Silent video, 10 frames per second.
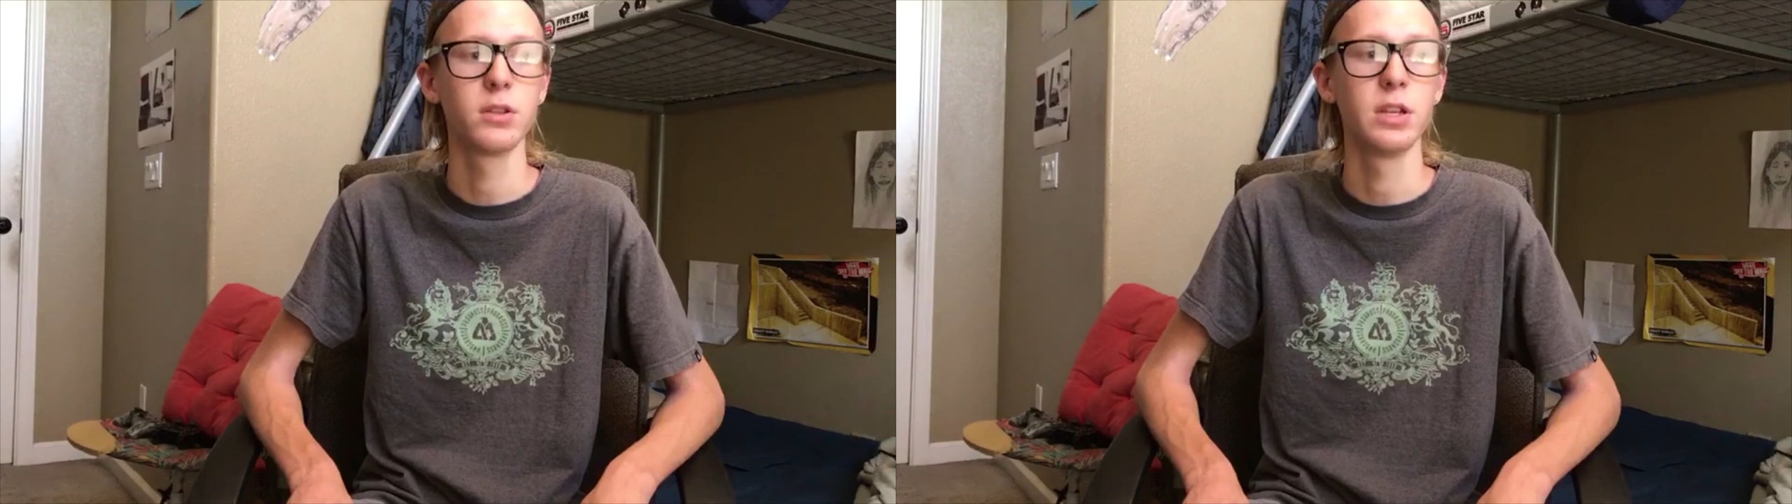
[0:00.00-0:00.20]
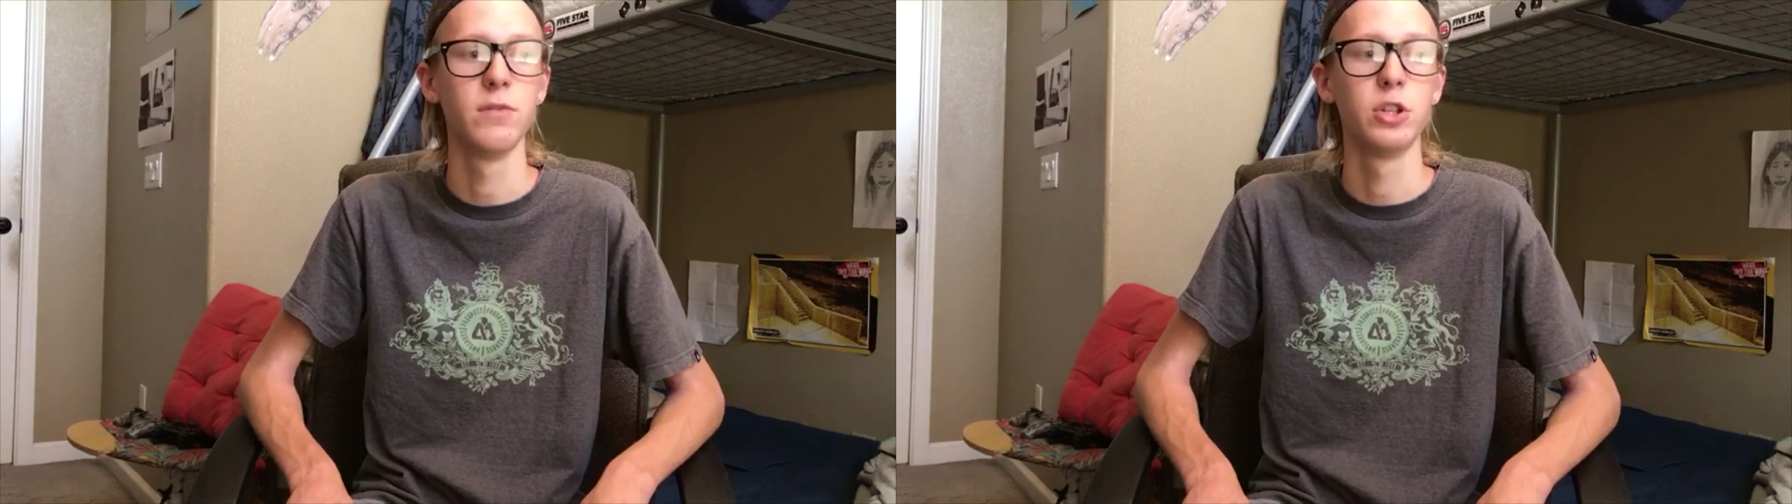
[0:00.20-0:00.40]

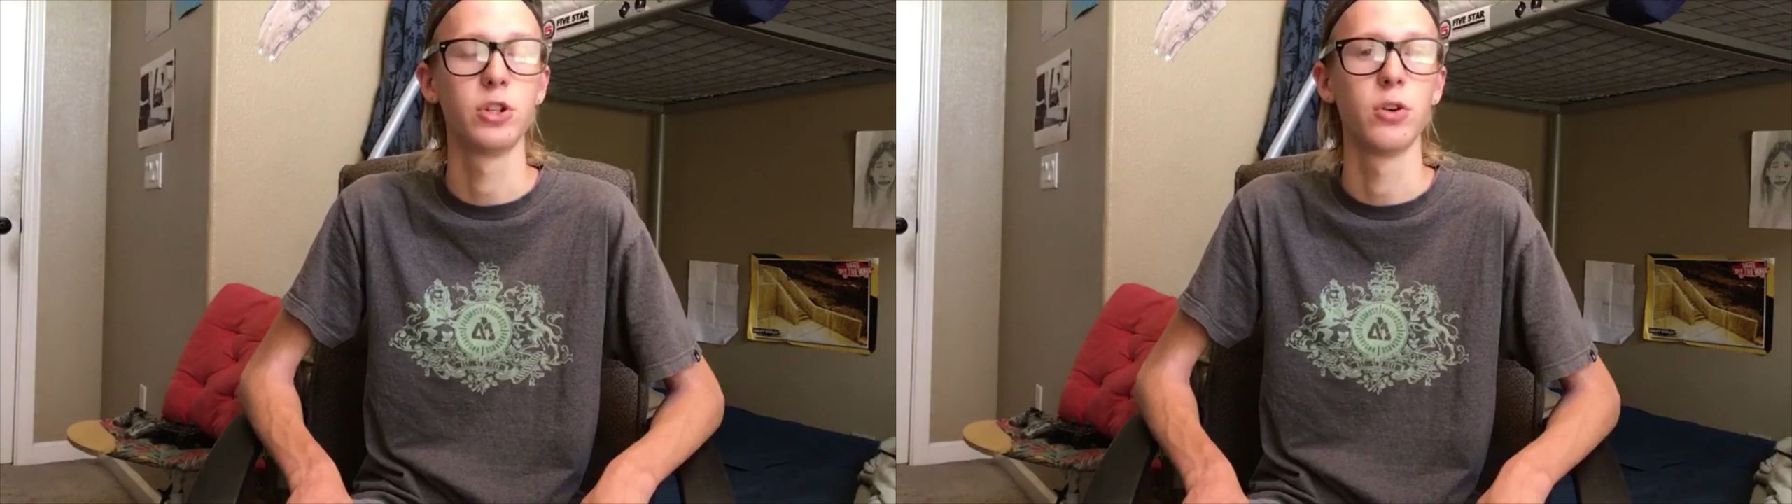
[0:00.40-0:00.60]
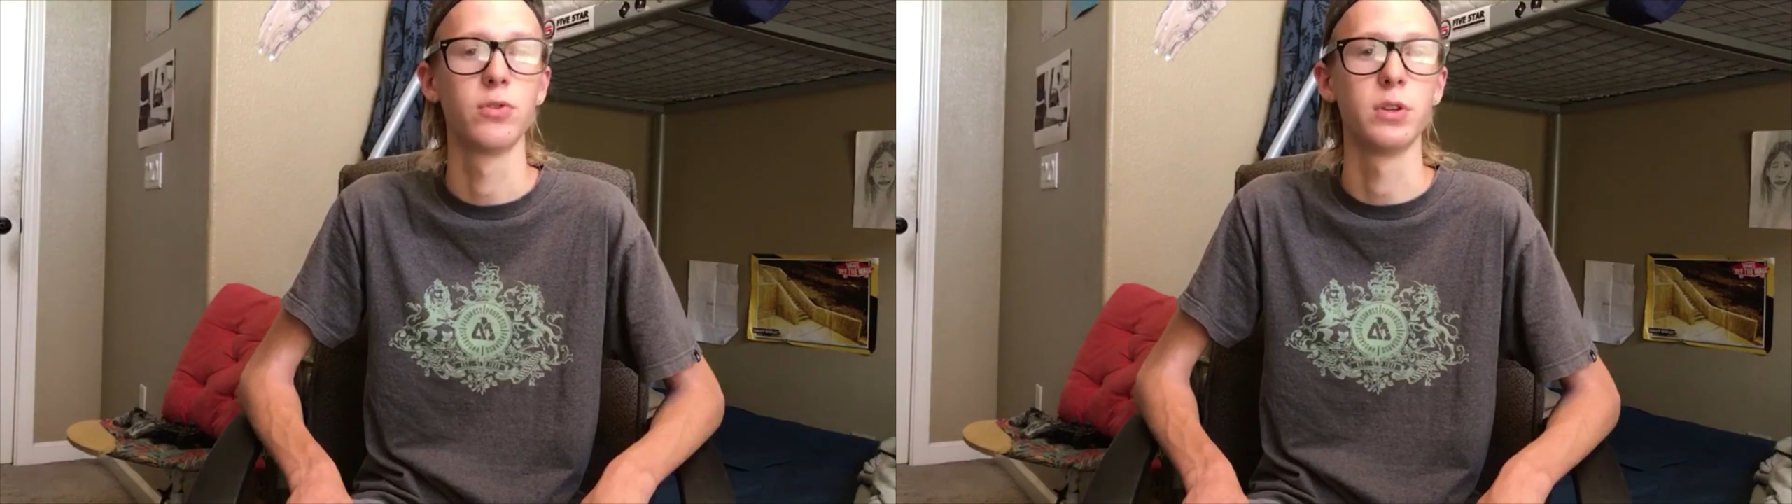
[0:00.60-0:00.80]
TV
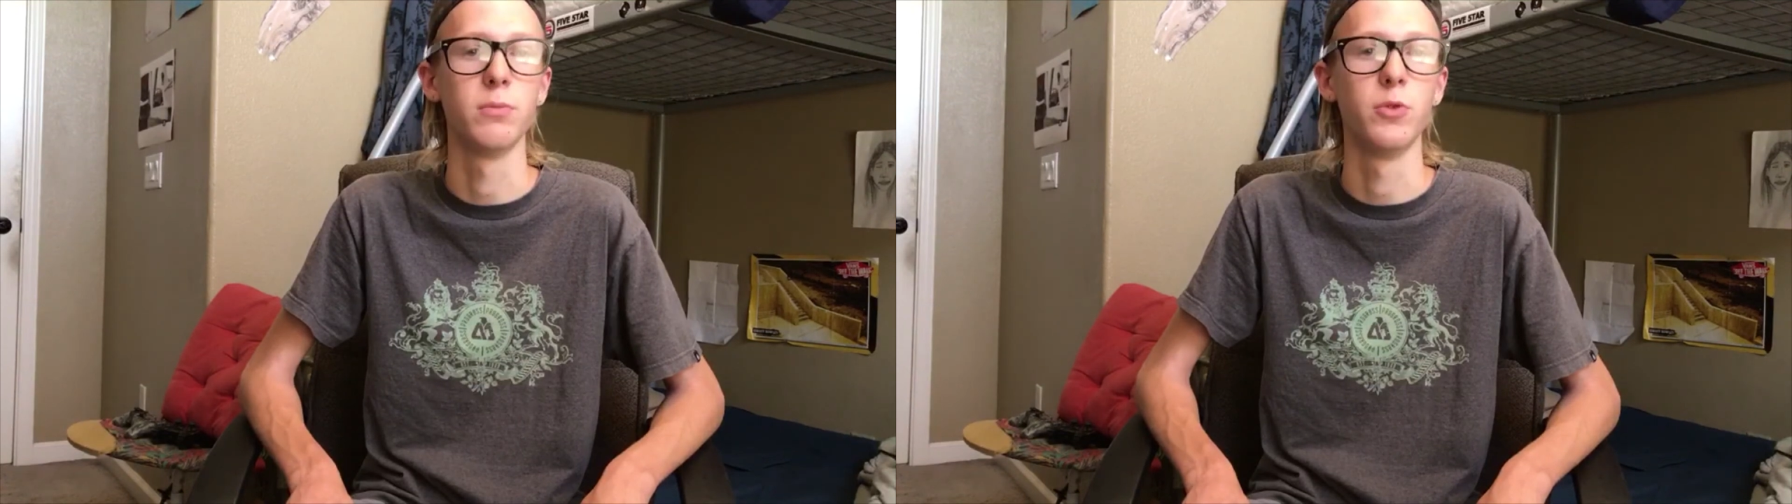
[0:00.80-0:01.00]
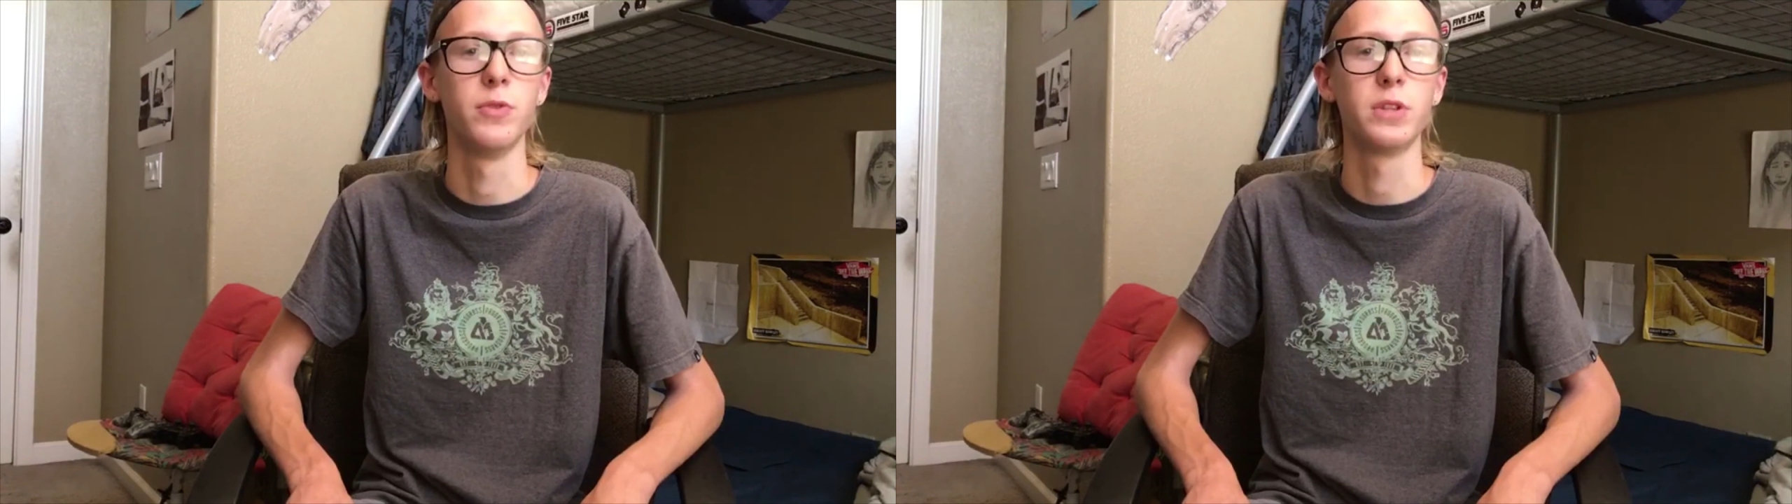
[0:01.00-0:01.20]
shows and
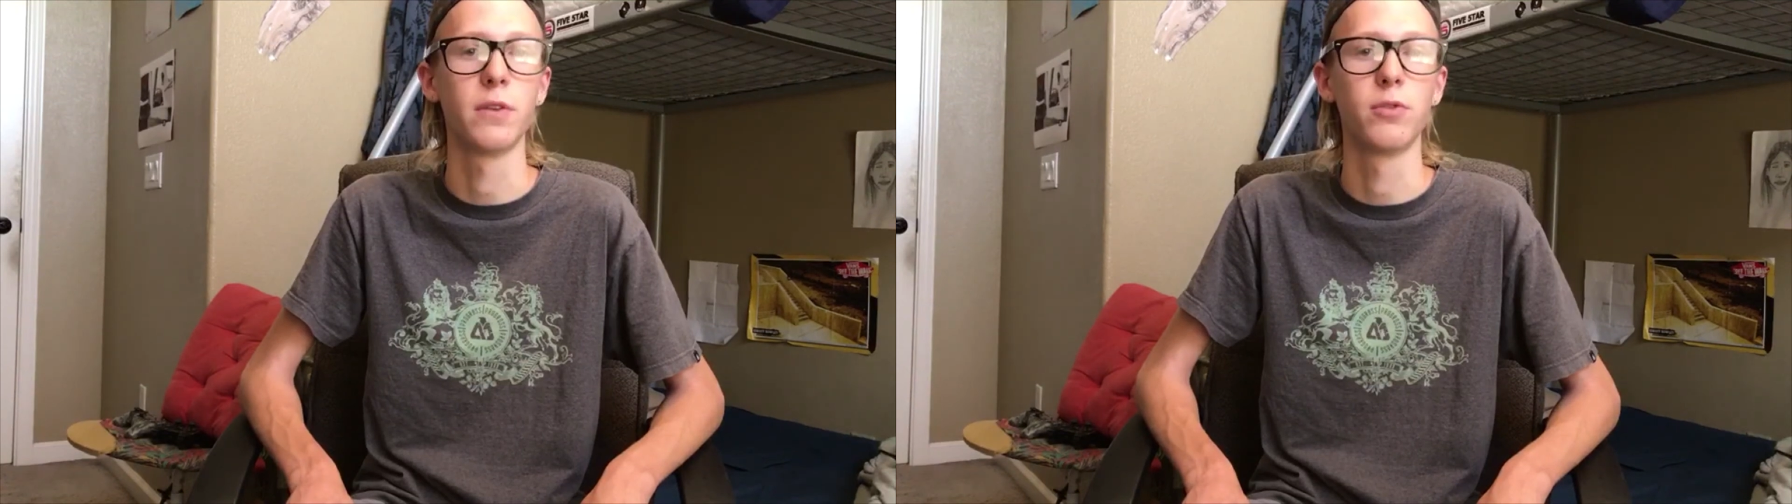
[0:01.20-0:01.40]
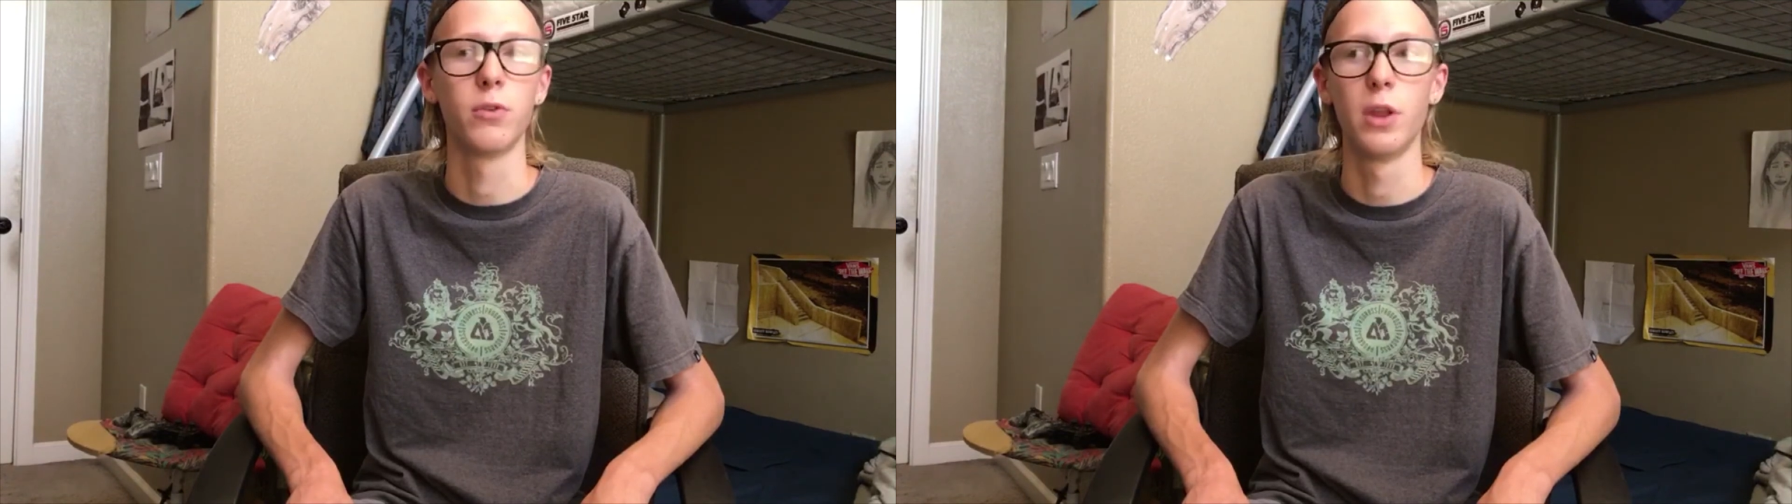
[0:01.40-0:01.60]
movies
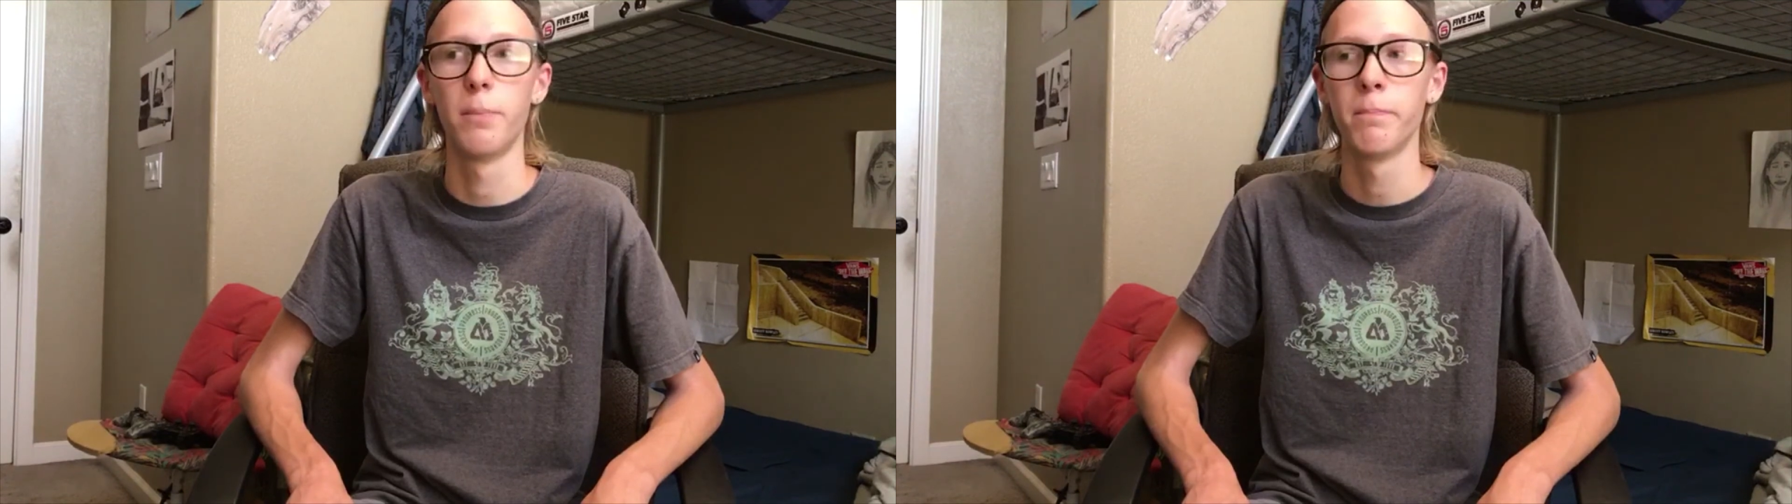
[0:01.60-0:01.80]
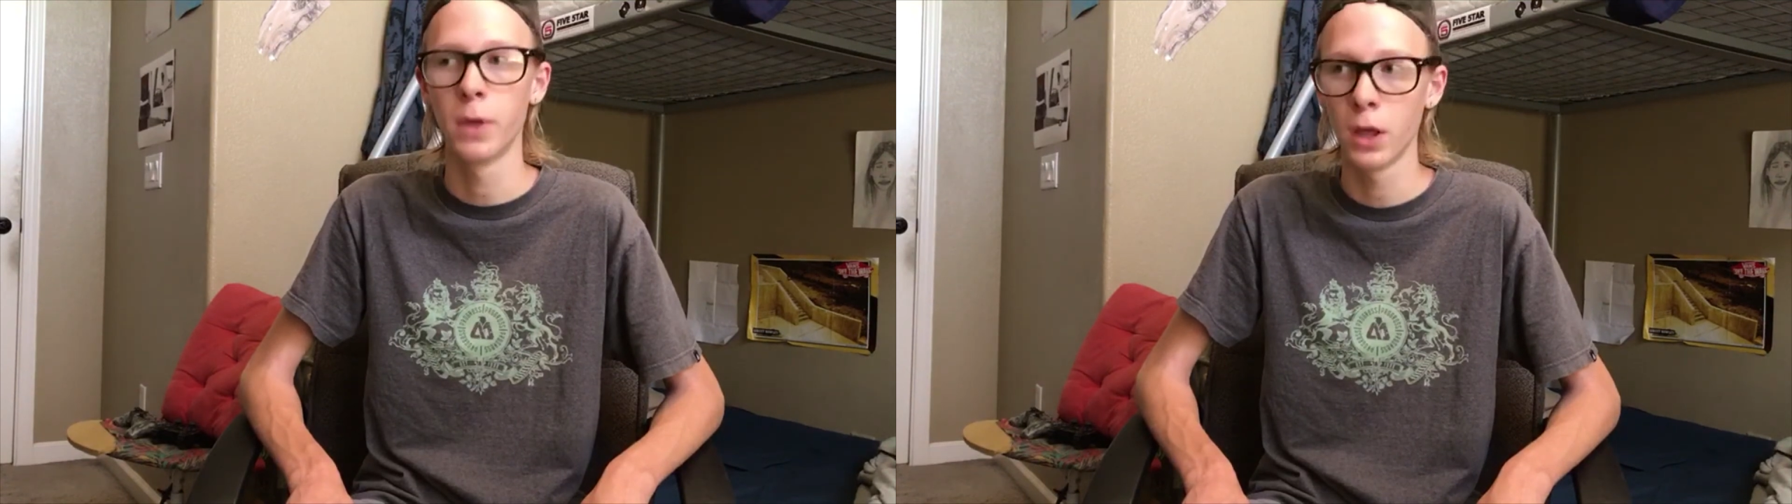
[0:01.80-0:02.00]
have told them.